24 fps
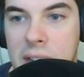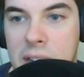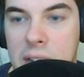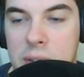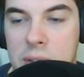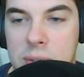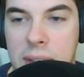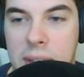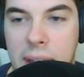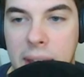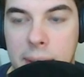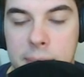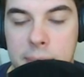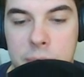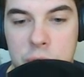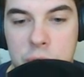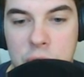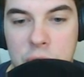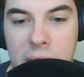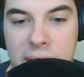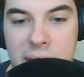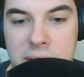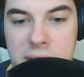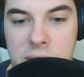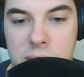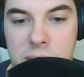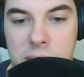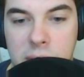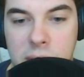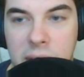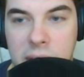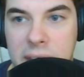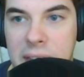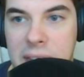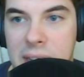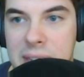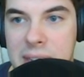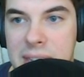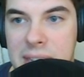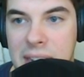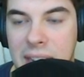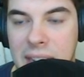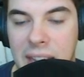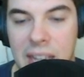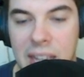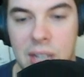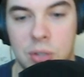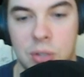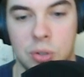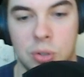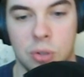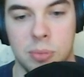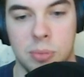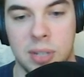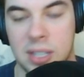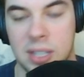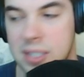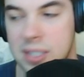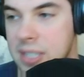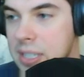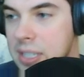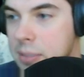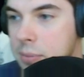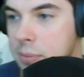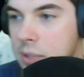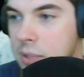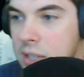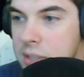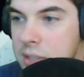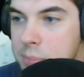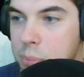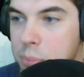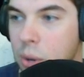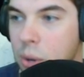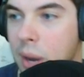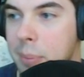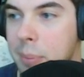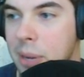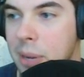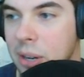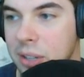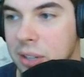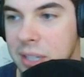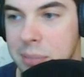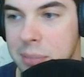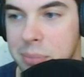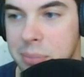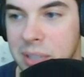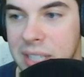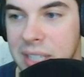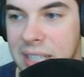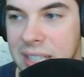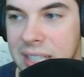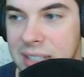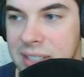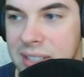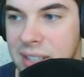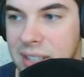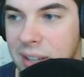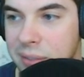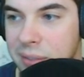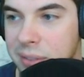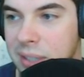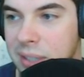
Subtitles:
So yeah, Jaxel. I can't take Andrew because he does primarily bleeding stuff.